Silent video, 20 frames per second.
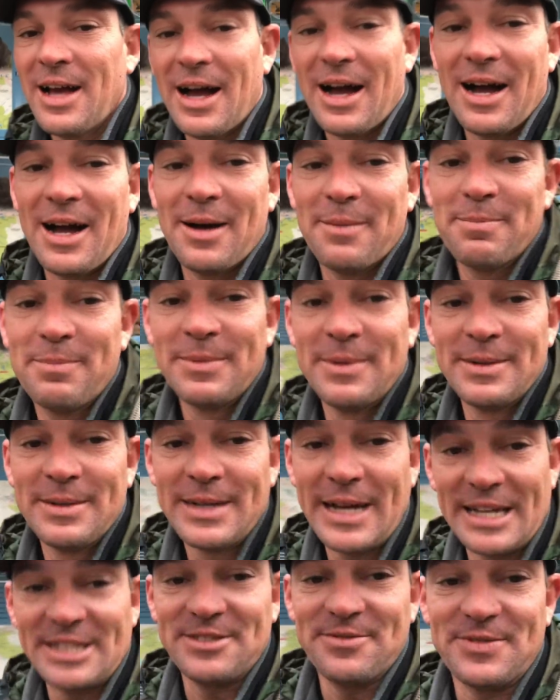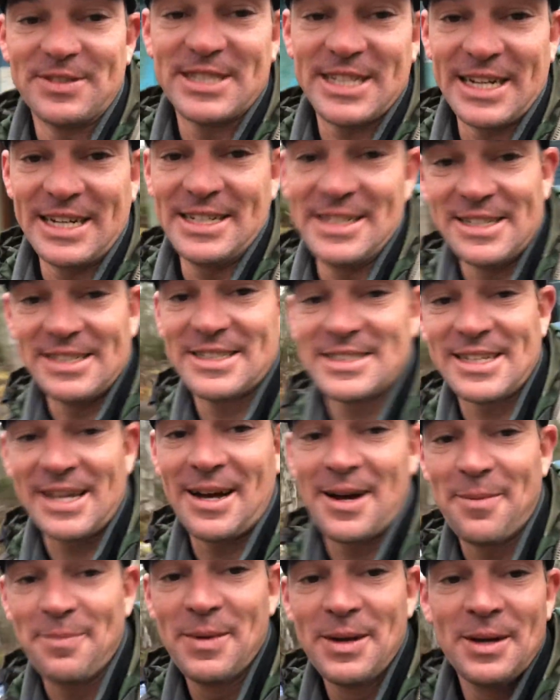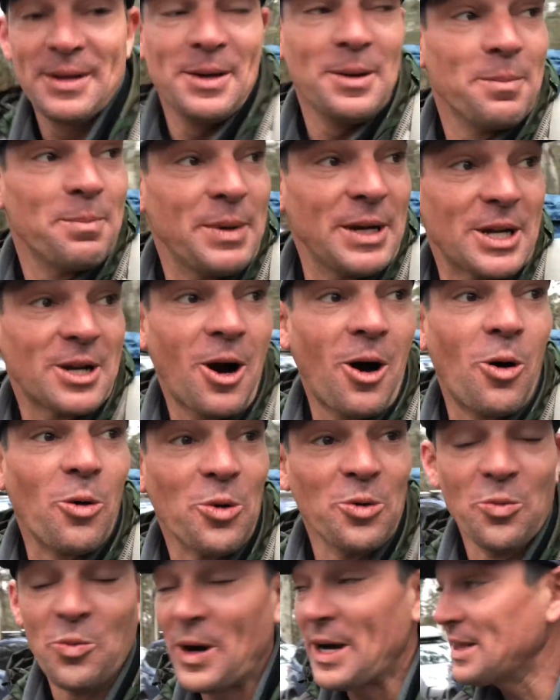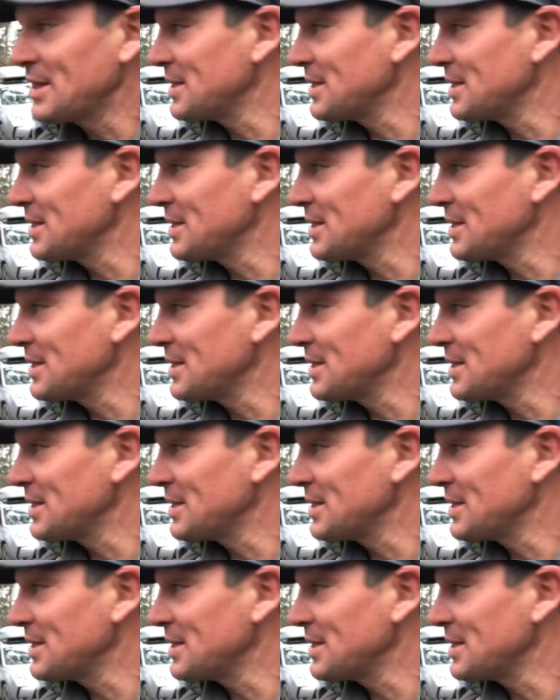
Um, as you've seen, it's um, a bit cold and wet